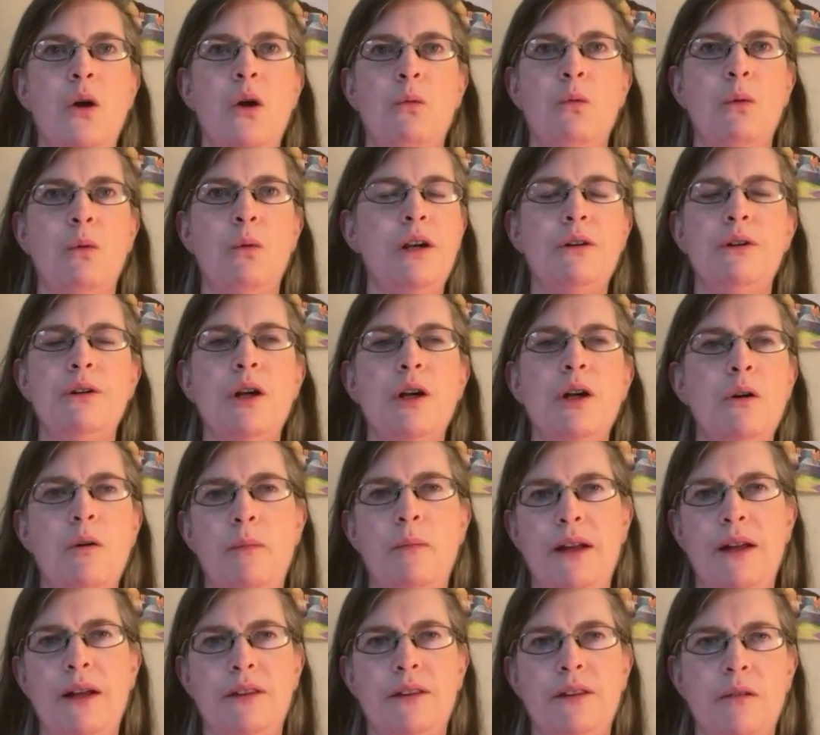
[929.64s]
We don't know
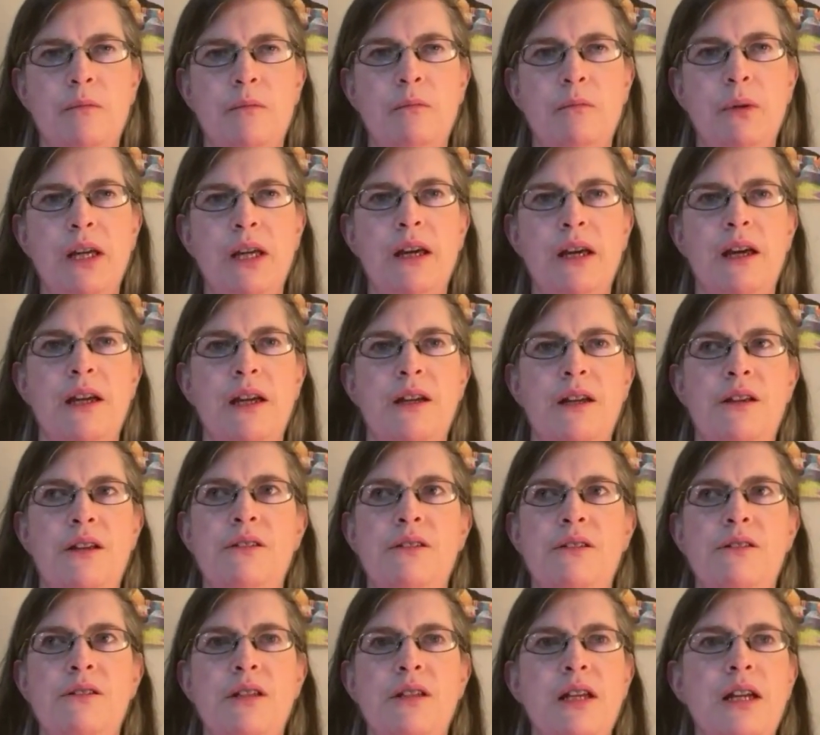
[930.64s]
about them
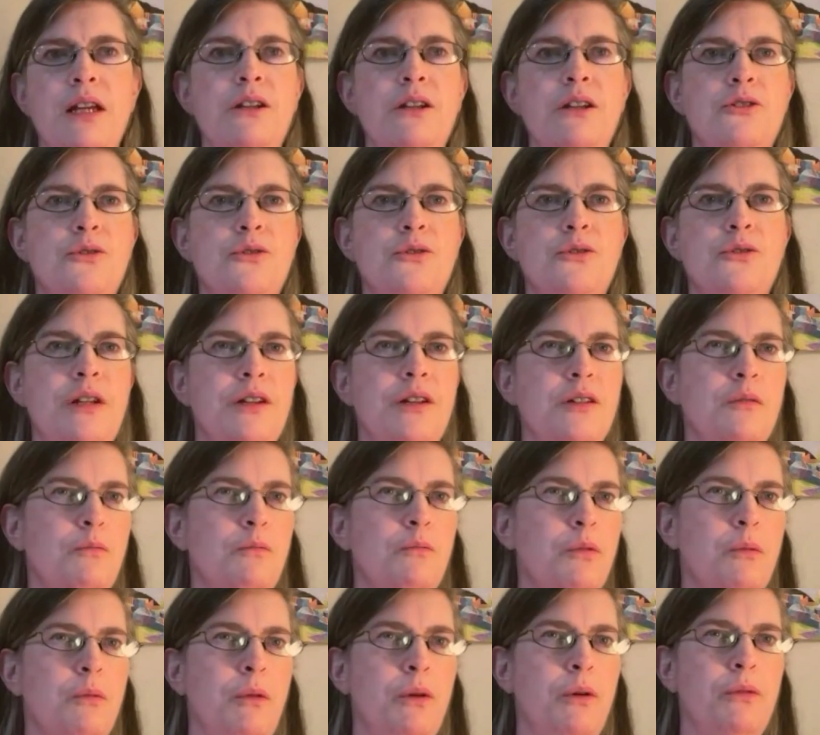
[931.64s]
because the industry doesn't
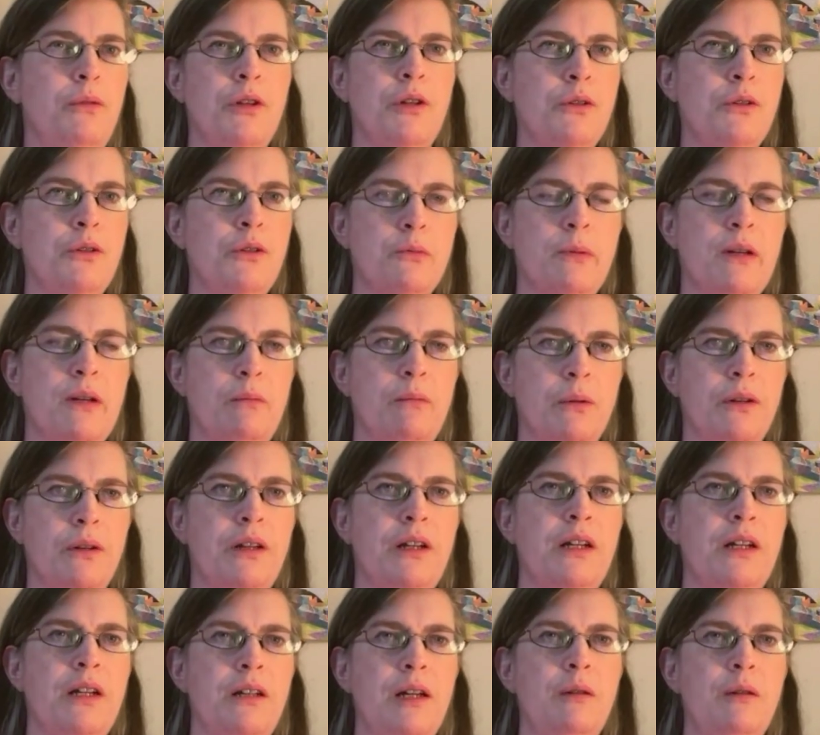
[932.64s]
promote those people.
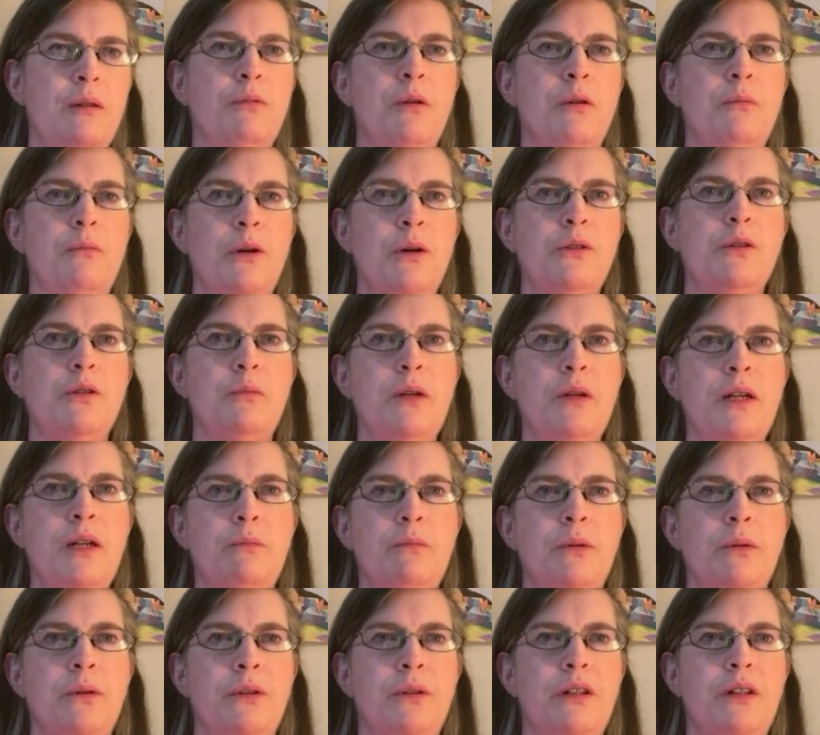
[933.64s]
It promotes
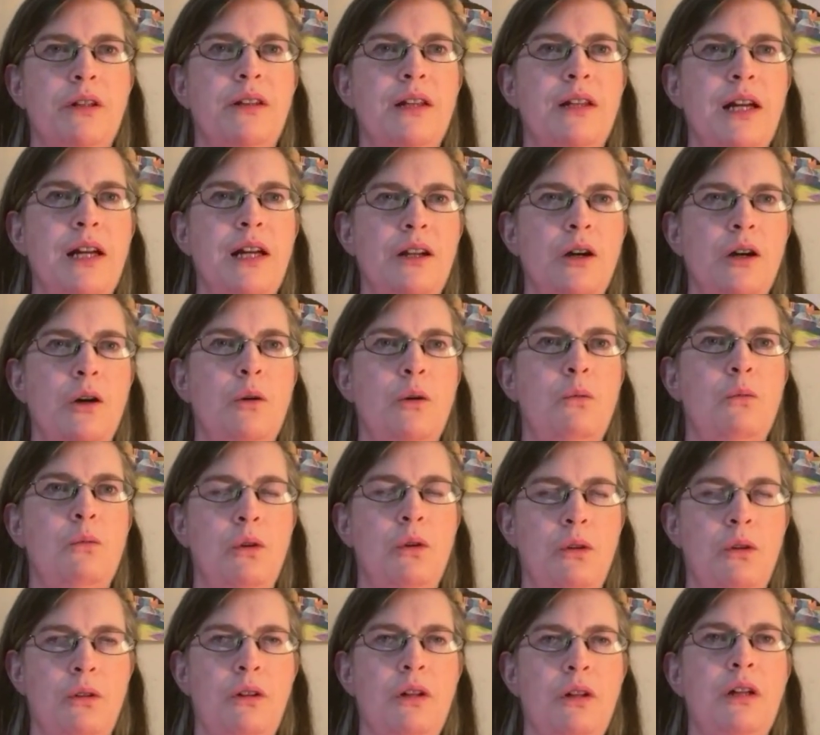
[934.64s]
people that they know
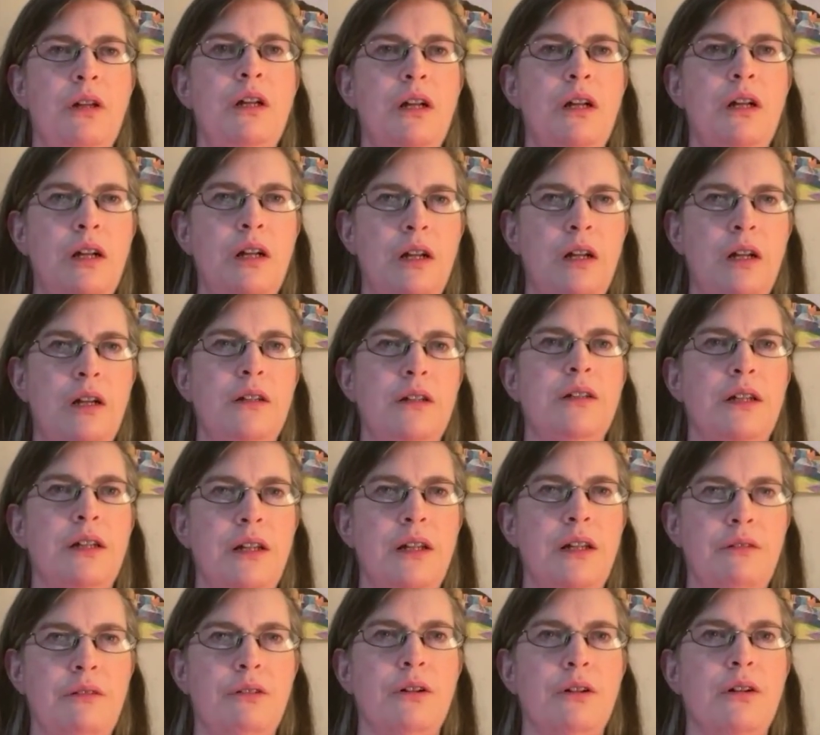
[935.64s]
will
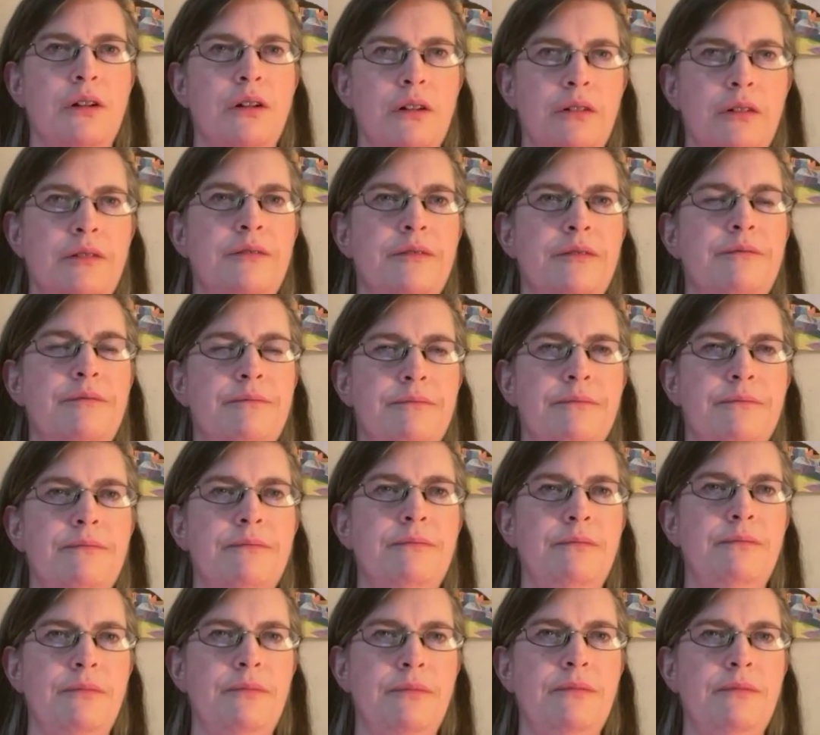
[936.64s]
deliver
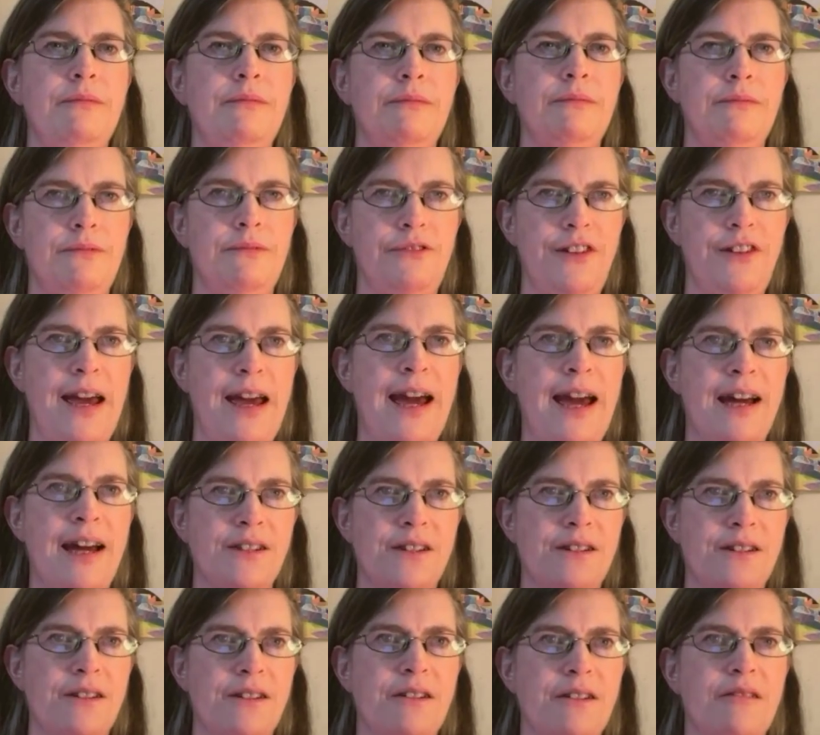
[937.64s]

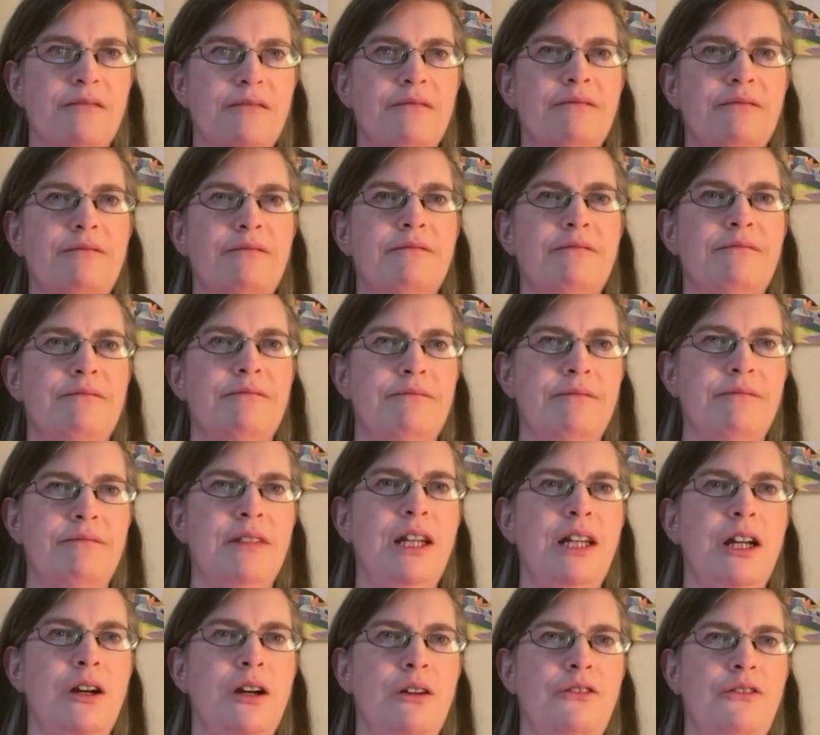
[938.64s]
fast,
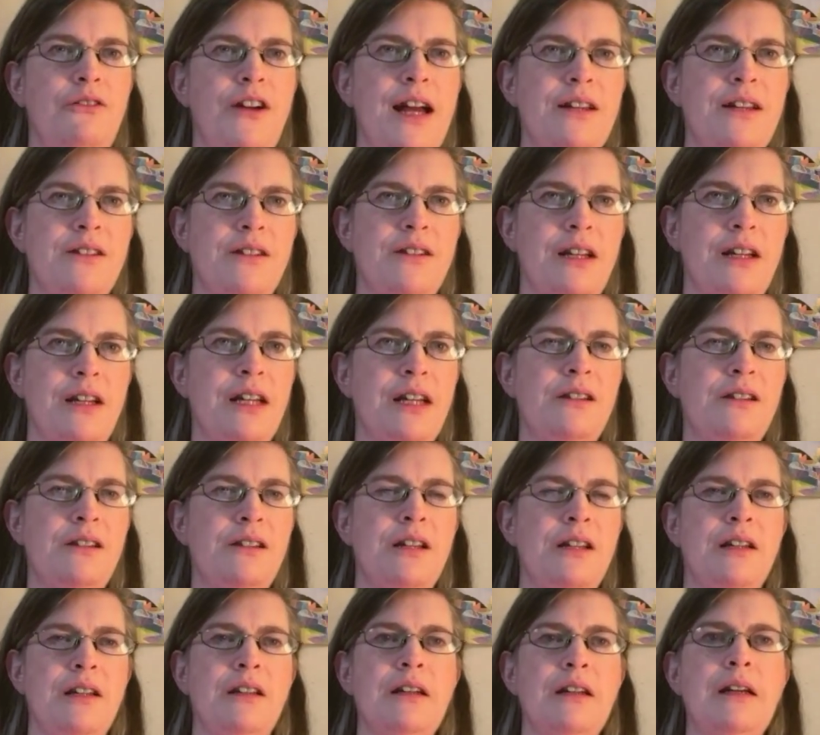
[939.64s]
fast and
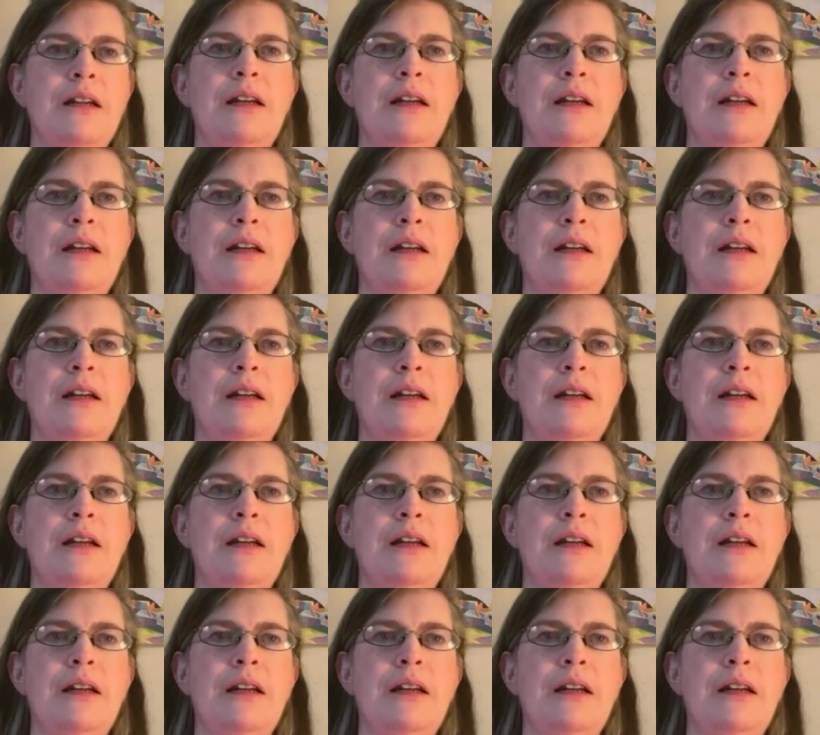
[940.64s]
easy.